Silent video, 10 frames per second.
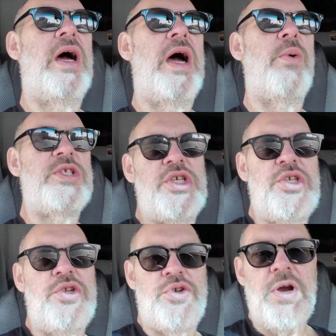which is
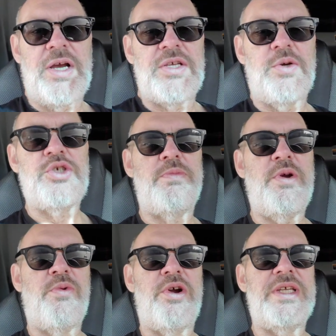a new truck, so it should
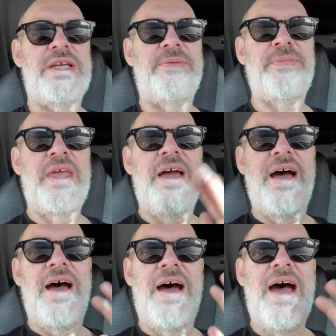be warranty.
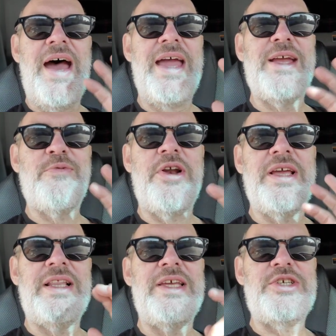Hi, good
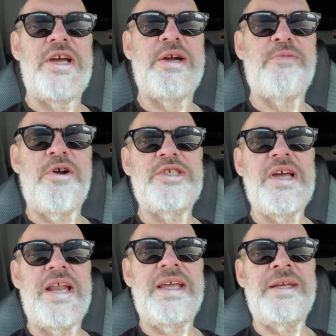morning, Alicia. Good morning,
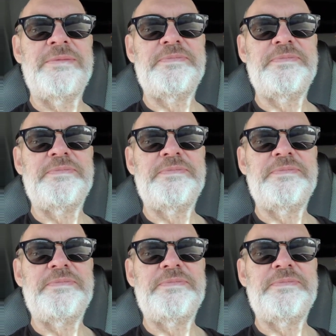Jenny.